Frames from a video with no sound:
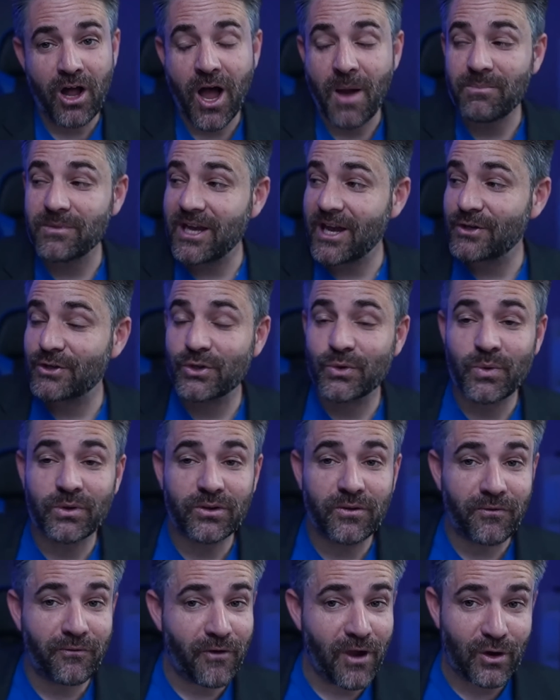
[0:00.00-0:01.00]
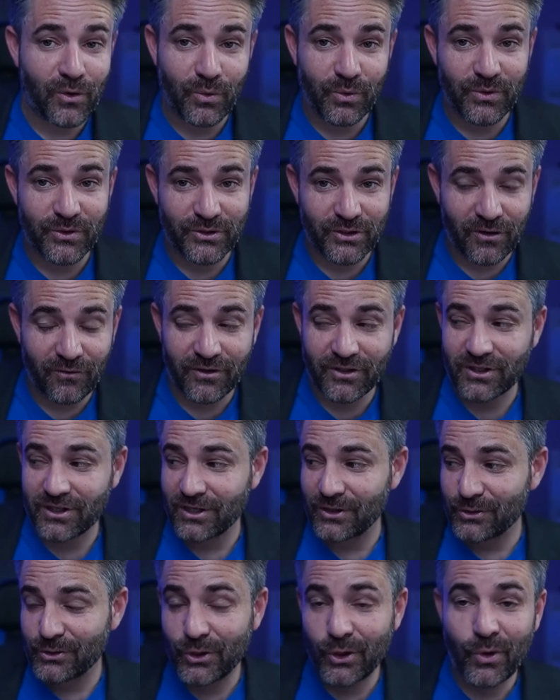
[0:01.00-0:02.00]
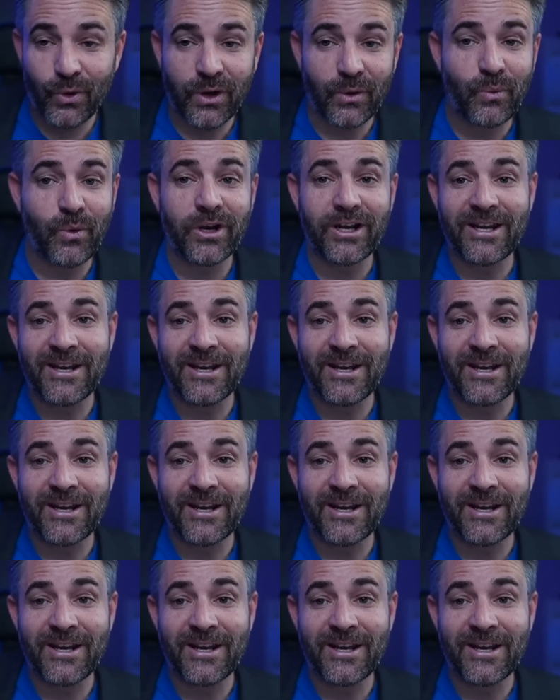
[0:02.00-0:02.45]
I'm guessing what the Federal Reserve is going to do and what